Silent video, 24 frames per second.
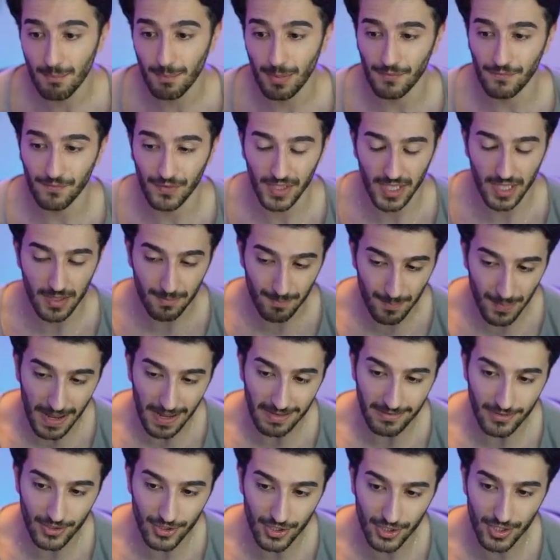but for the
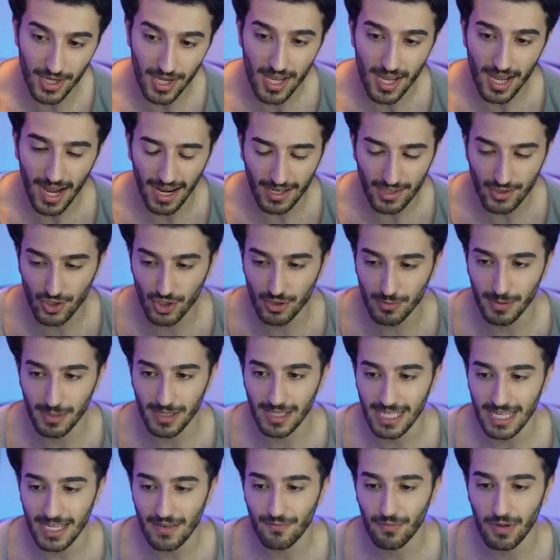bench, I do
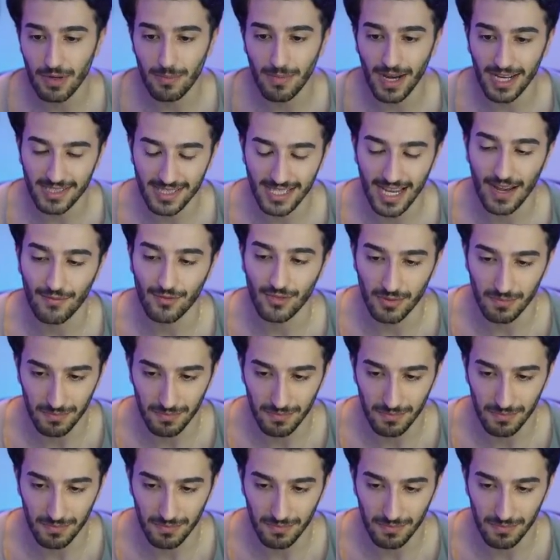believe we might have